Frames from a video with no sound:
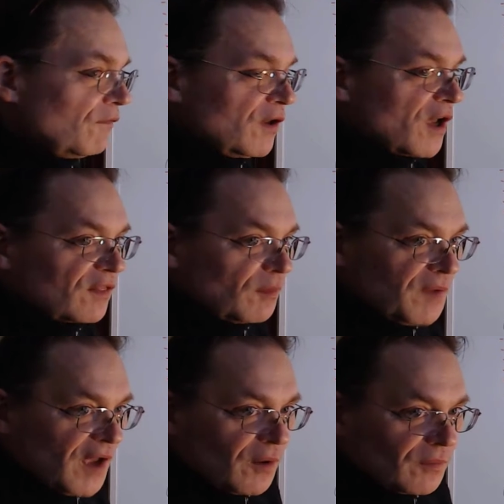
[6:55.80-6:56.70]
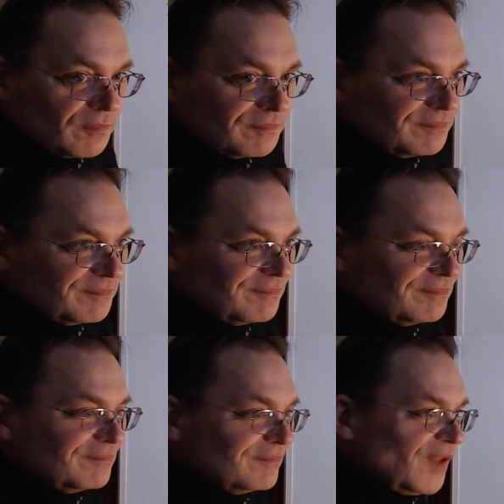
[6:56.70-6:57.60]
If you cut them down,
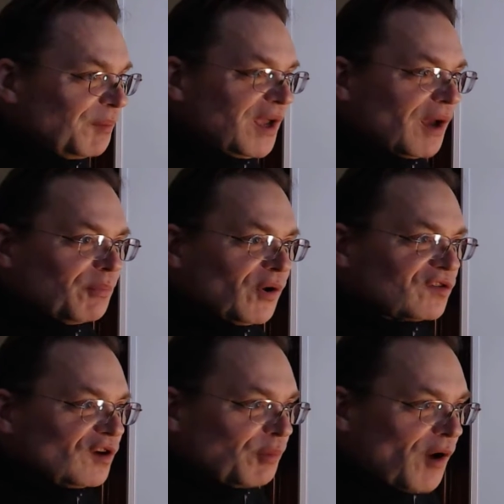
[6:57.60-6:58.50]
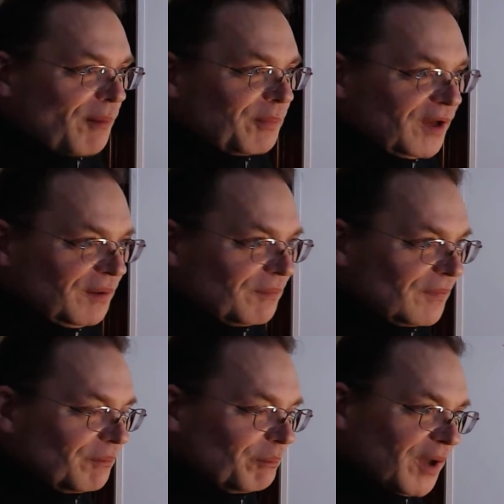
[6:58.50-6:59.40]
they become personal property.
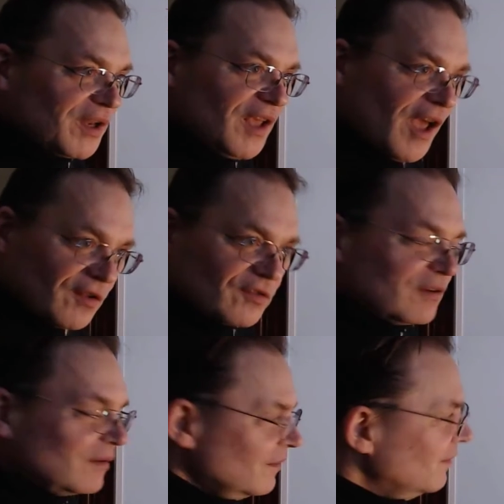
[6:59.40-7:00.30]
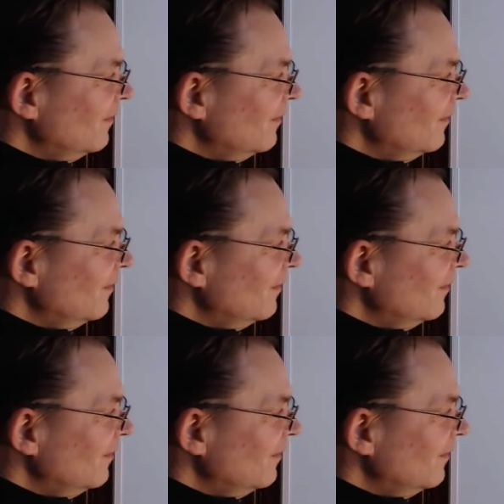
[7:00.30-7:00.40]
But yes,